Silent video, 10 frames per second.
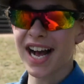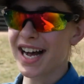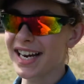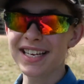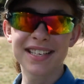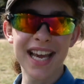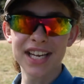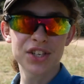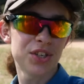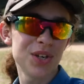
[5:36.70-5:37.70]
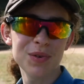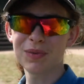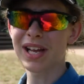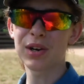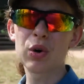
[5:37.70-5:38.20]
I didn't catch 2
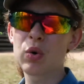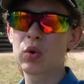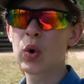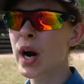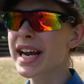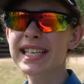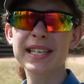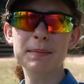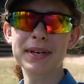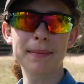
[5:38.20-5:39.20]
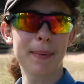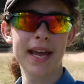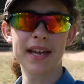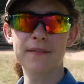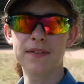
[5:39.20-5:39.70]
like crazy big
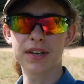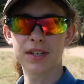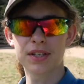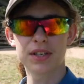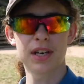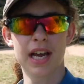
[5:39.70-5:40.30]
panfish.